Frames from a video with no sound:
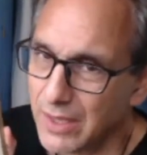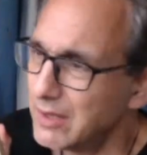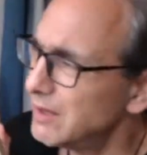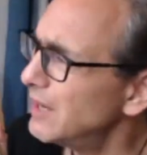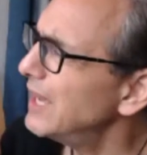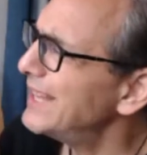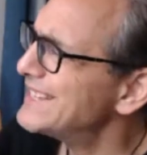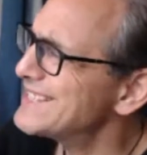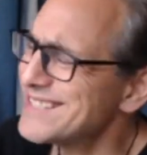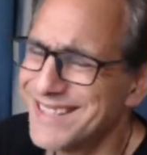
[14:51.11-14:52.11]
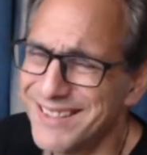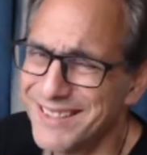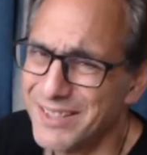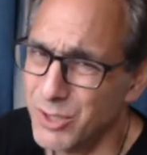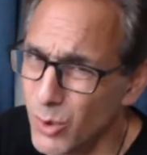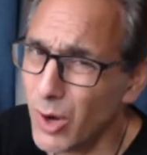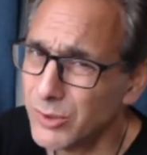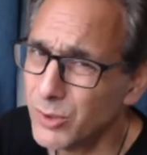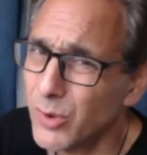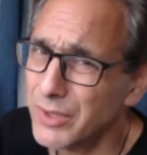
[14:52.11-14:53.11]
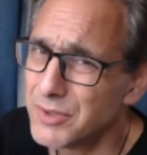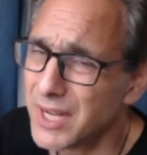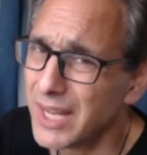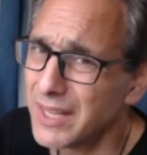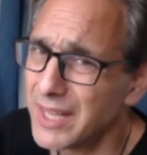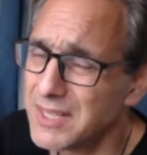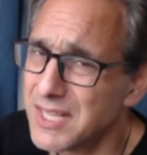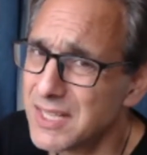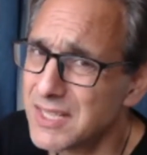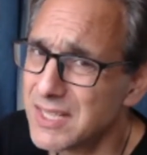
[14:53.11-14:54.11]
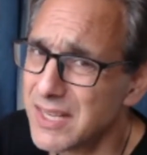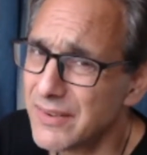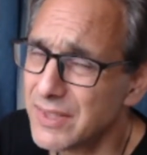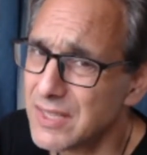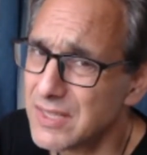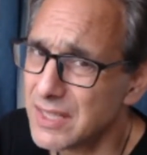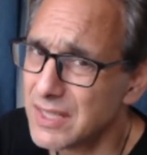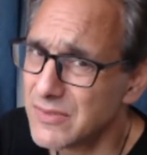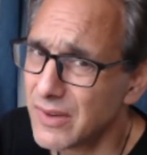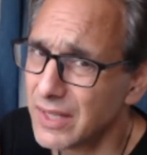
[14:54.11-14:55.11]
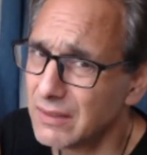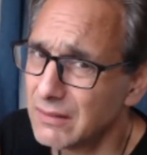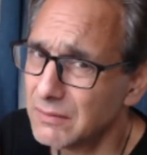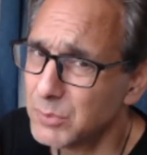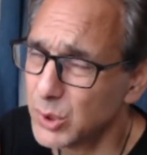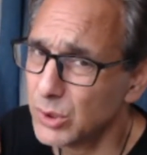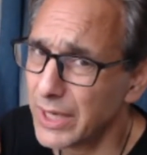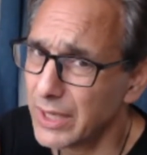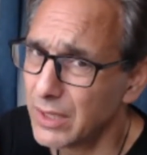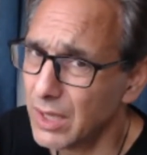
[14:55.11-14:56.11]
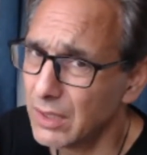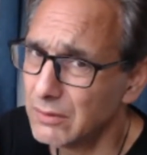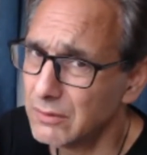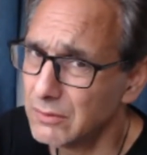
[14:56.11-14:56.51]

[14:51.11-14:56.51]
Okay, you all do understand that 60s, 70s, and 80s vinyl, pure analog,